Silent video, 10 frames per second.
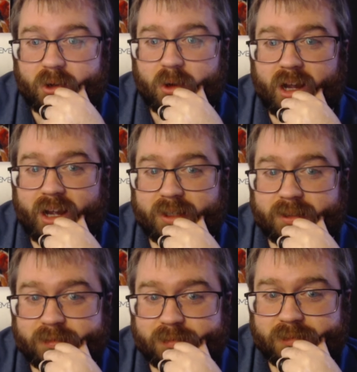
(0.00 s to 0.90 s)
Okay. You
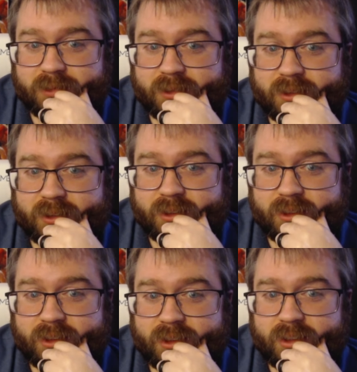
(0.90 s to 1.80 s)
come to
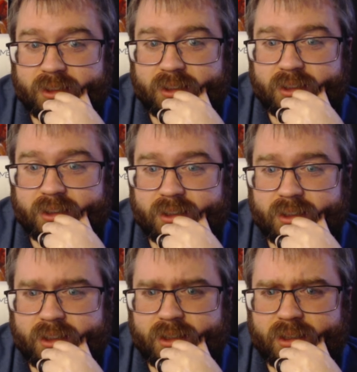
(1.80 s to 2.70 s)
realize
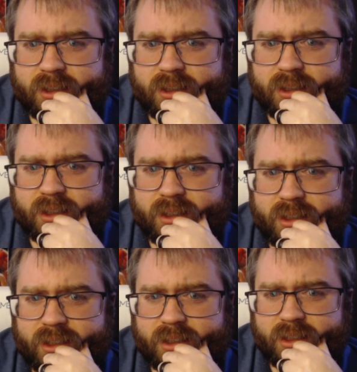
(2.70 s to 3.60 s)

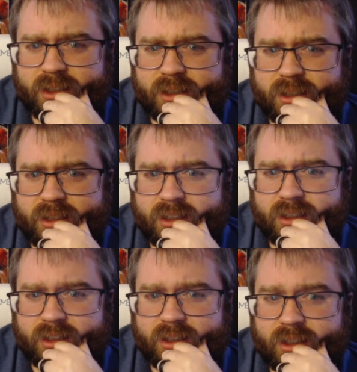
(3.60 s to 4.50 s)
that there are bad
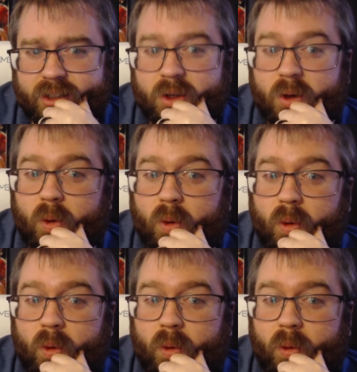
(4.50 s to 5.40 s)
guys
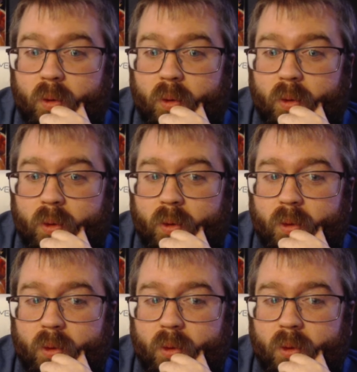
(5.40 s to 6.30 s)
and there
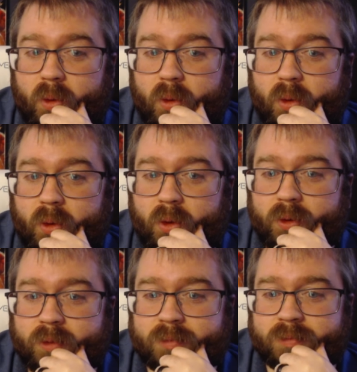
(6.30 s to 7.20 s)
are worse guys
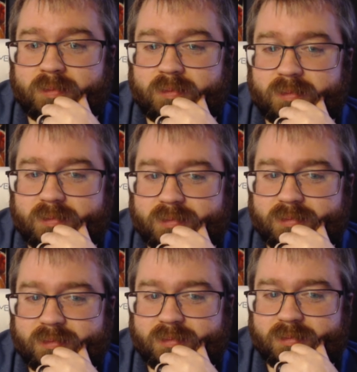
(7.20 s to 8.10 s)
mm. and
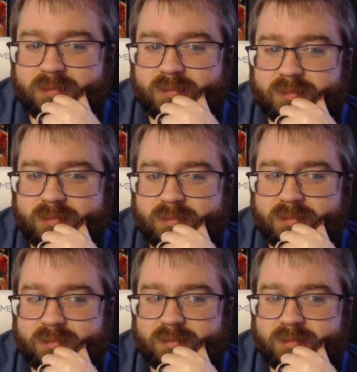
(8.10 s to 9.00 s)
nothing else.
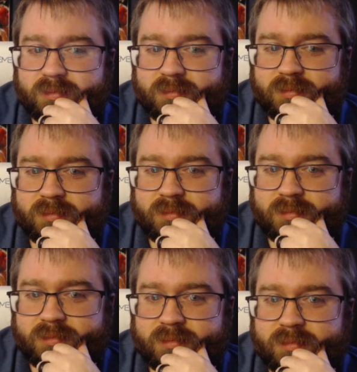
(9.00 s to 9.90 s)

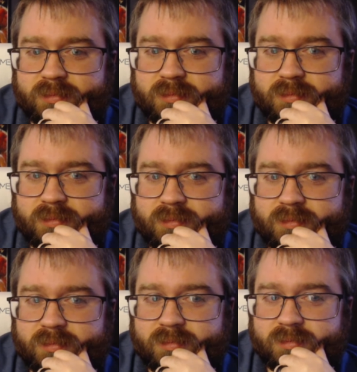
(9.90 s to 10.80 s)
Look at you.
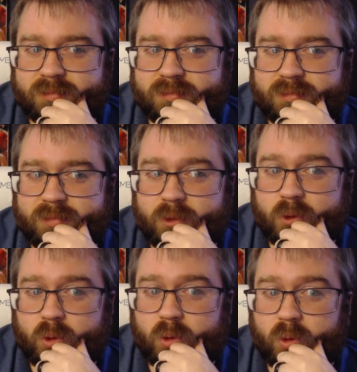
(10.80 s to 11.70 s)

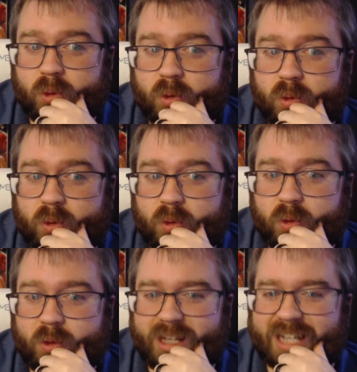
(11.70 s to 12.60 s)
So adorable.
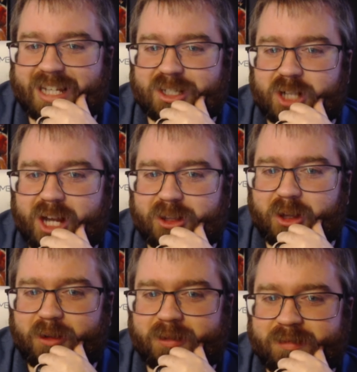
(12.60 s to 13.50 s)
I like that shot though.